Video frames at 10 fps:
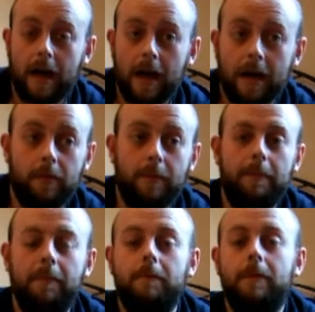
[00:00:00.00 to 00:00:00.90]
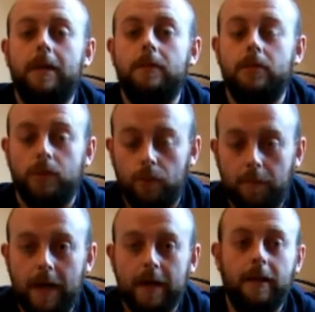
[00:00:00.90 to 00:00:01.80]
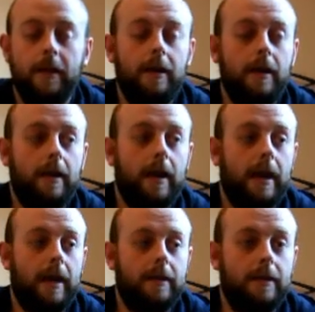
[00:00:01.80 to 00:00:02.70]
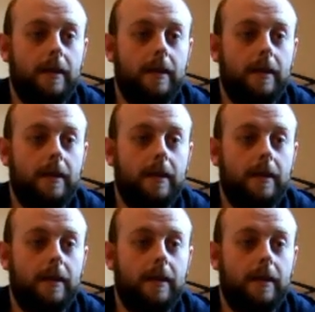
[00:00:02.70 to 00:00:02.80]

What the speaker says: Aquaman, Merman 2-pack, and